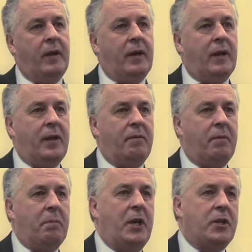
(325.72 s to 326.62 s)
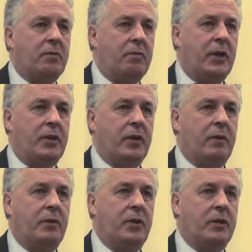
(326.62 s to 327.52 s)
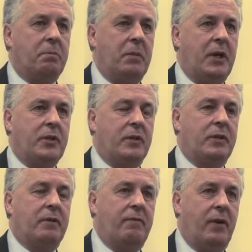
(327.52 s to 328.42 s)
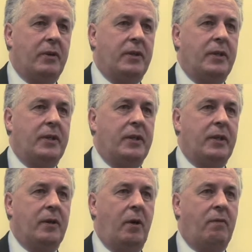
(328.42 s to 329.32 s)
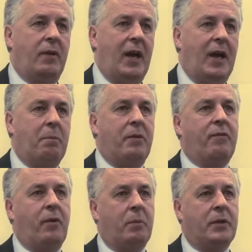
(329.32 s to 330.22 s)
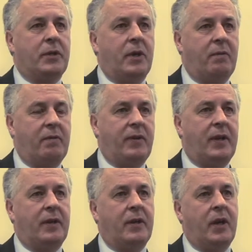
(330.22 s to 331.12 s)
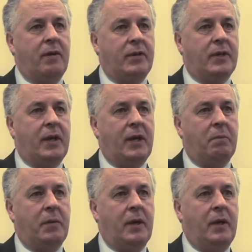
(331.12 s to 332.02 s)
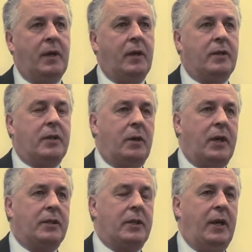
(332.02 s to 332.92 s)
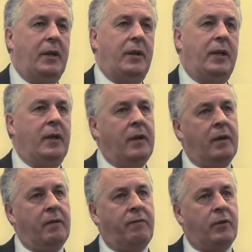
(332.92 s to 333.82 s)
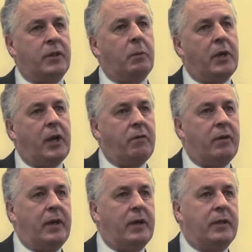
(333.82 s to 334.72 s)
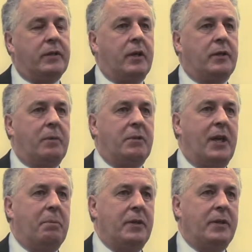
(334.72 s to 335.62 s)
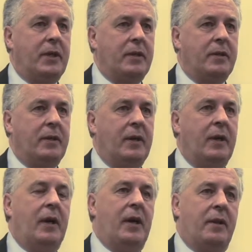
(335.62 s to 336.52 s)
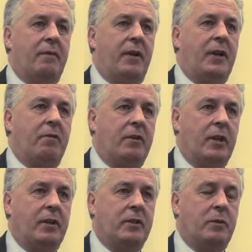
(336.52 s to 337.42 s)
Now, the information ratio just measures the volatility of outperformance of a fund over time. So let's say the FTSE 100 index goes up 10% and the fund returns